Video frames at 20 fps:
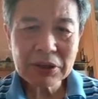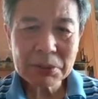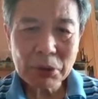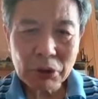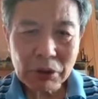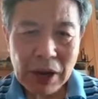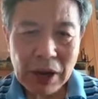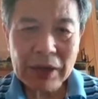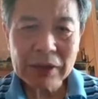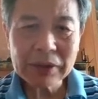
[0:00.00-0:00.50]

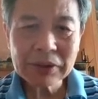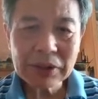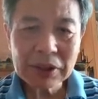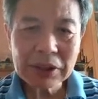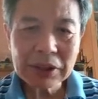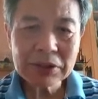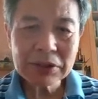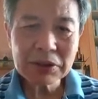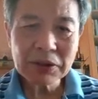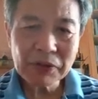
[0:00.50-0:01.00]

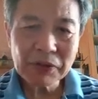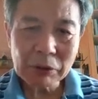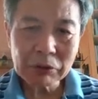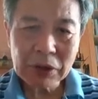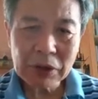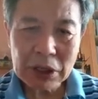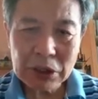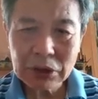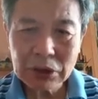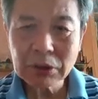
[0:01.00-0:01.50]
morality is the
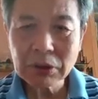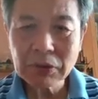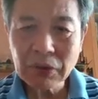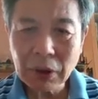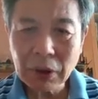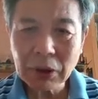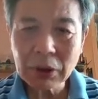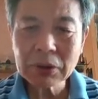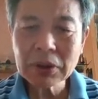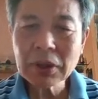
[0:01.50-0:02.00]
foundation of
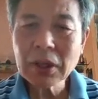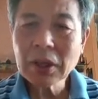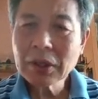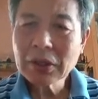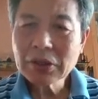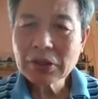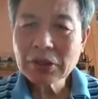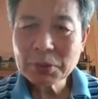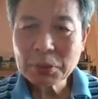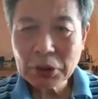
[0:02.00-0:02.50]
all
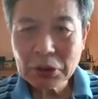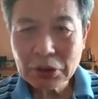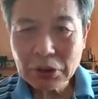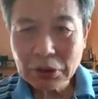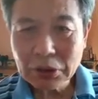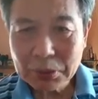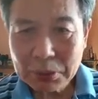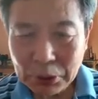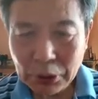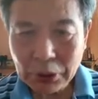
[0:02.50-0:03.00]

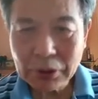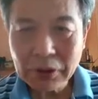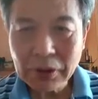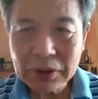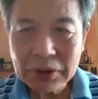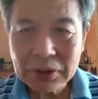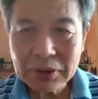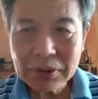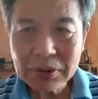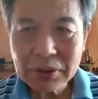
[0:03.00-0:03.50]
spiritual
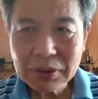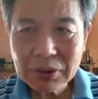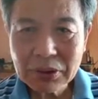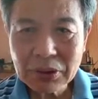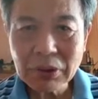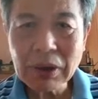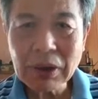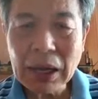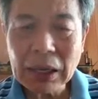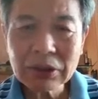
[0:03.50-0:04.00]
progress.
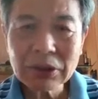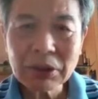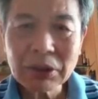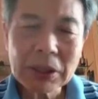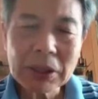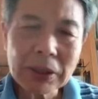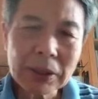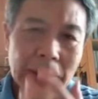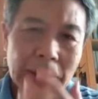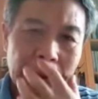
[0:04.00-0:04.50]
So
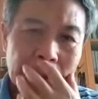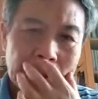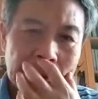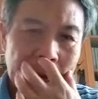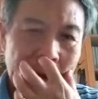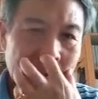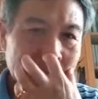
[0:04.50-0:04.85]
ultimately,